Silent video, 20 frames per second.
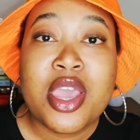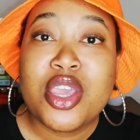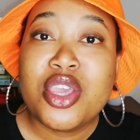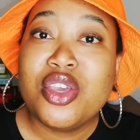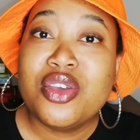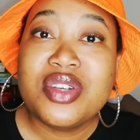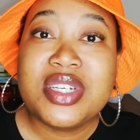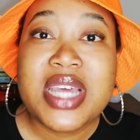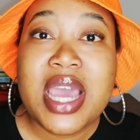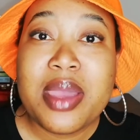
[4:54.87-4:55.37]

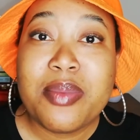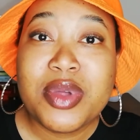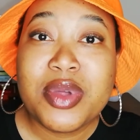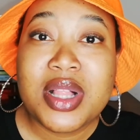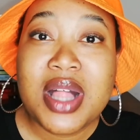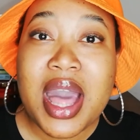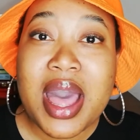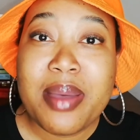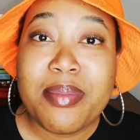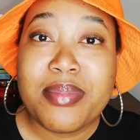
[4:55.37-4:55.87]
Your time will
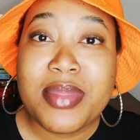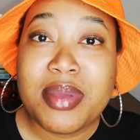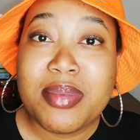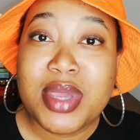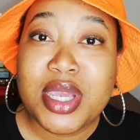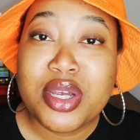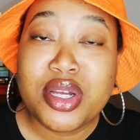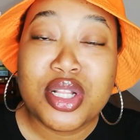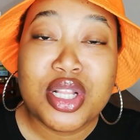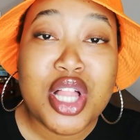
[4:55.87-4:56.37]
come,
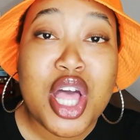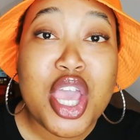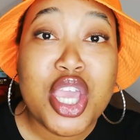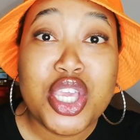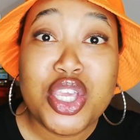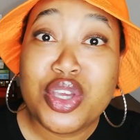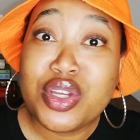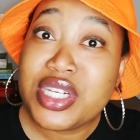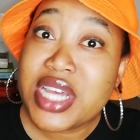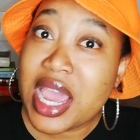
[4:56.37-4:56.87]
baby girl.
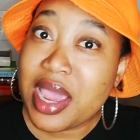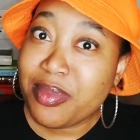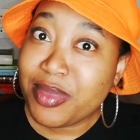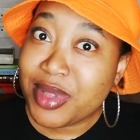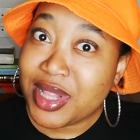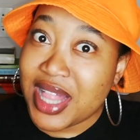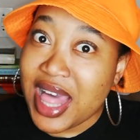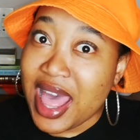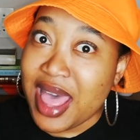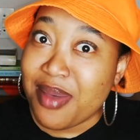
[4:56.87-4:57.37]
Your time
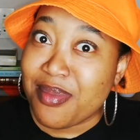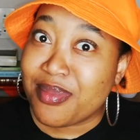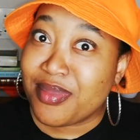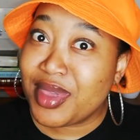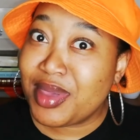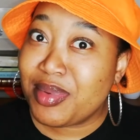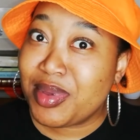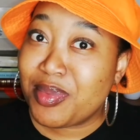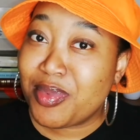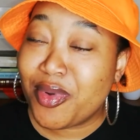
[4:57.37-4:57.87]
will come,
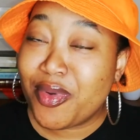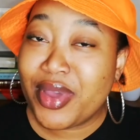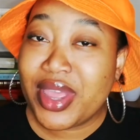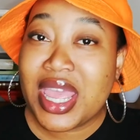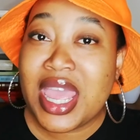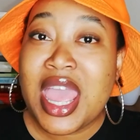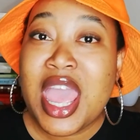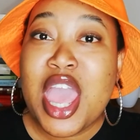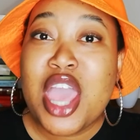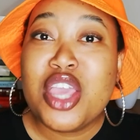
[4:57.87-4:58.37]
baby boy.